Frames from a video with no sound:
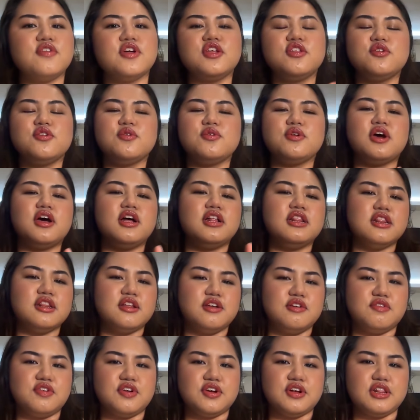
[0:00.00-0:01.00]
Like, do not
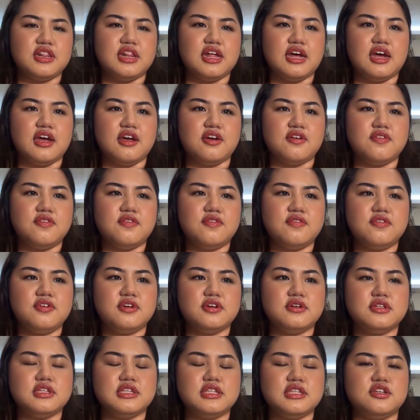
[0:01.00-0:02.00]
live your life
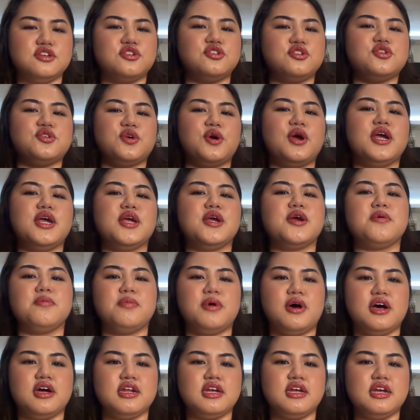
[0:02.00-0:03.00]
destroying your
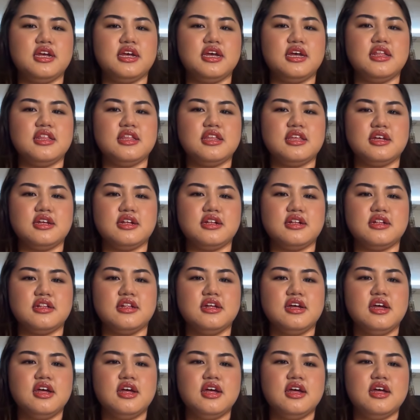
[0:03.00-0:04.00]
body until
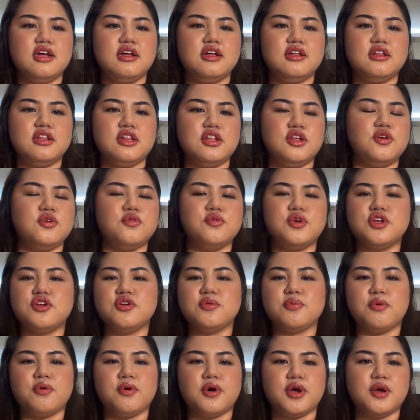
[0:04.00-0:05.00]
you
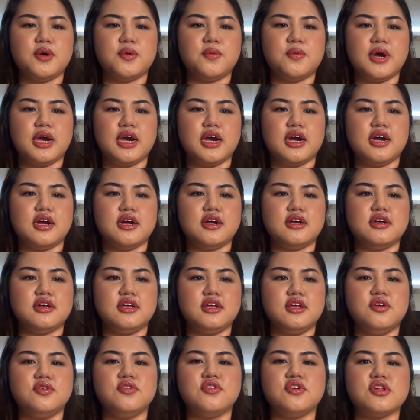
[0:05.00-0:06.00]
reach a point where
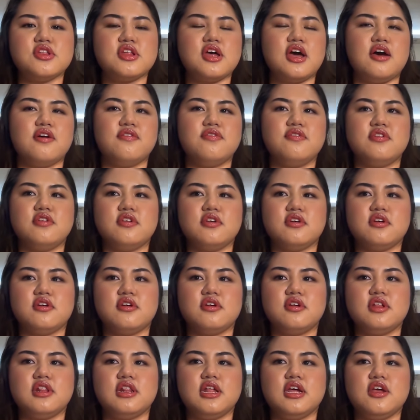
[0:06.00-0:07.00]
you just have
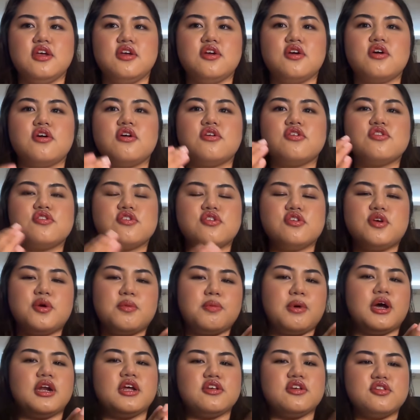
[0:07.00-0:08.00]
to, like, your
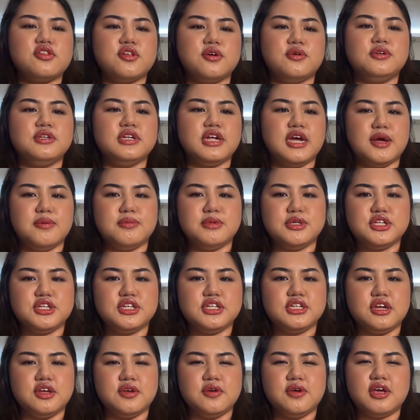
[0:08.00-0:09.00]
body's so
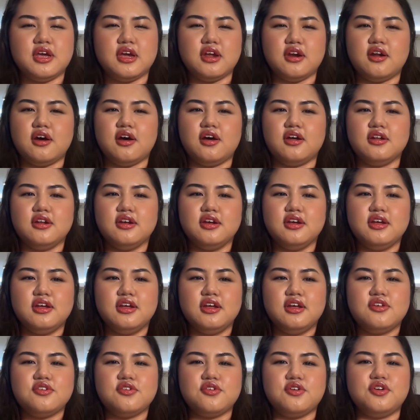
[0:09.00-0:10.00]
damaged that you cannot
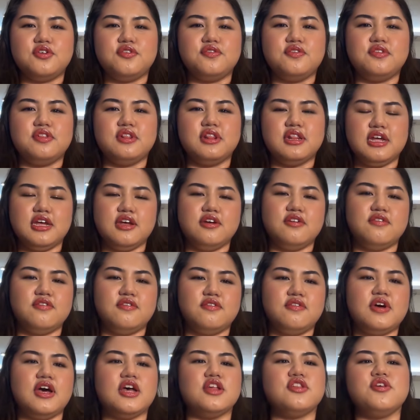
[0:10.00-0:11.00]
sort of
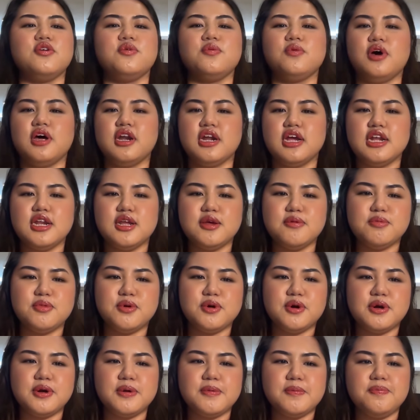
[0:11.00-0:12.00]
live as you want
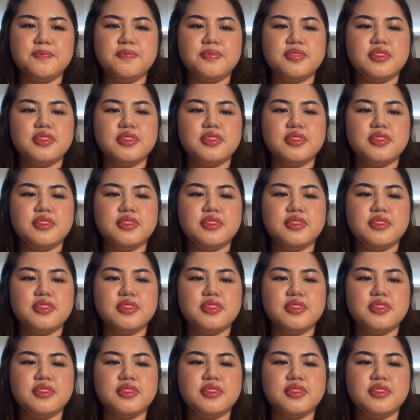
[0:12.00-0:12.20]
anymore.